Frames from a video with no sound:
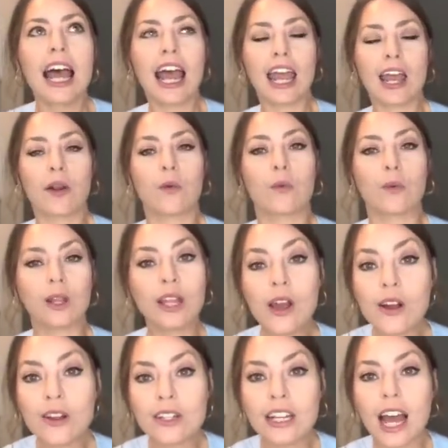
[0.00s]
I had a really
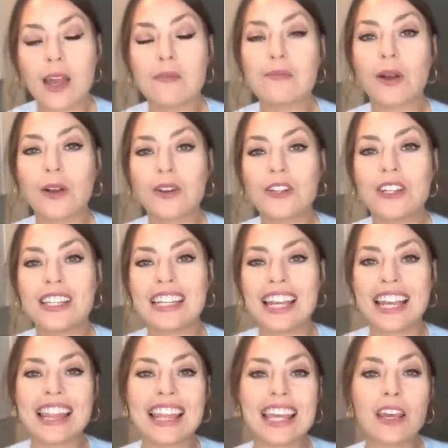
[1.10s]
hard time
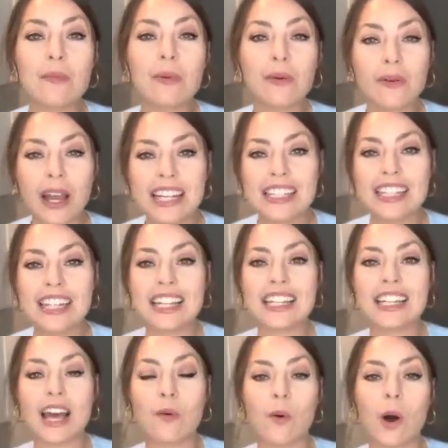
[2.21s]
purchasing the prices
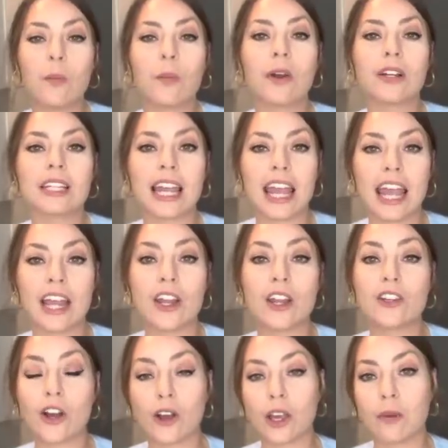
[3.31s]
that Walmart and
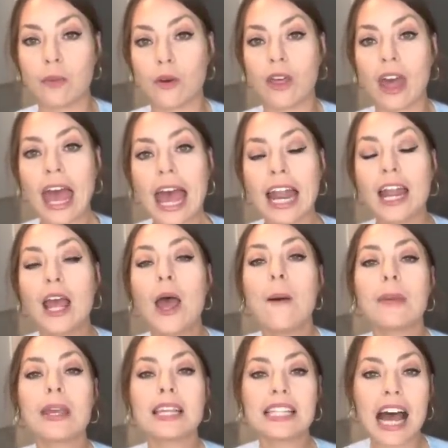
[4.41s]
Target both had
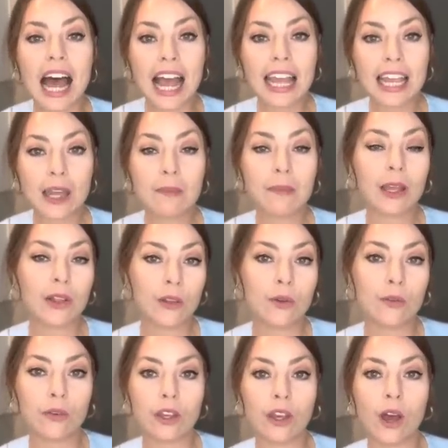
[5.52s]
because I get my
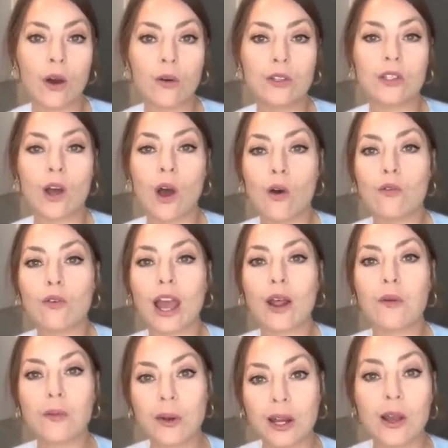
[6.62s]
gluten-free oats over
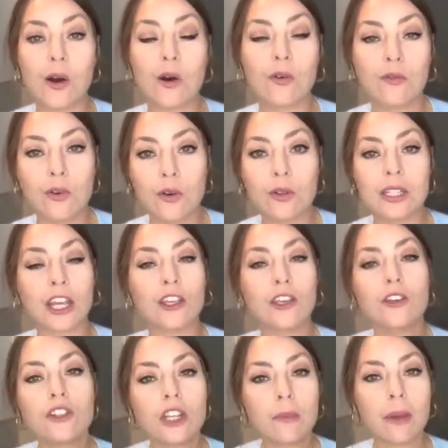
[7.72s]
at Winco Foods. I
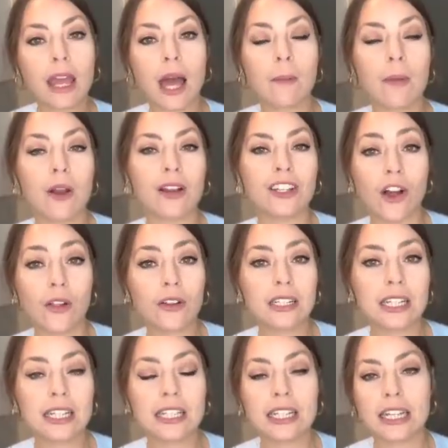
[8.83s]
usually pay about
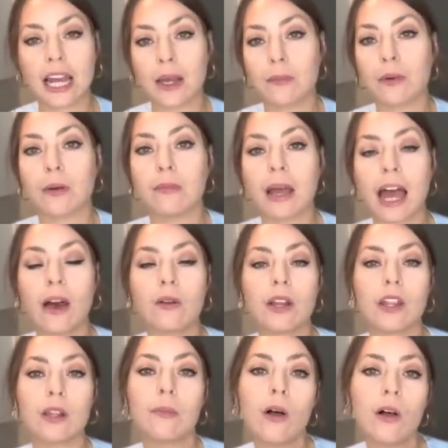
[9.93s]
$1.69 per pound
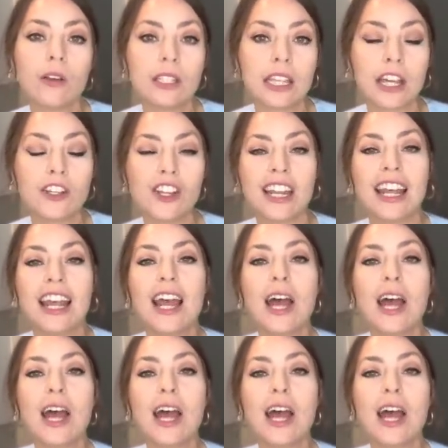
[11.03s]
in the bulk section,